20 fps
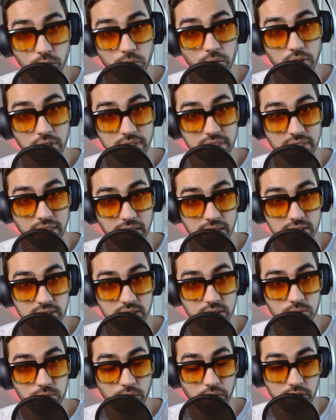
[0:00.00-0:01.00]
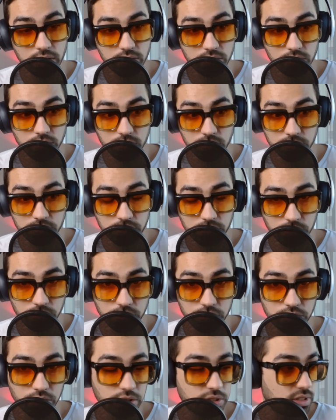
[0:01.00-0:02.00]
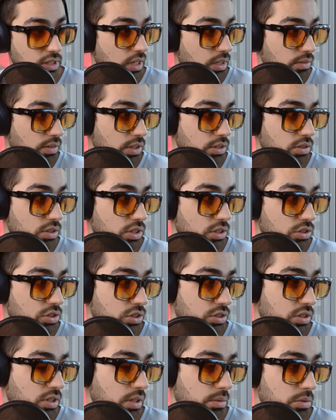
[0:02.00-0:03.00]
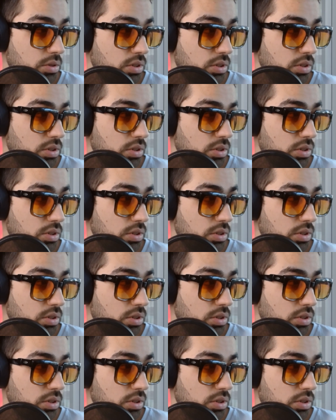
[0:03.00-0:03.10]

If you want a guaranteed way to switch your server, you can just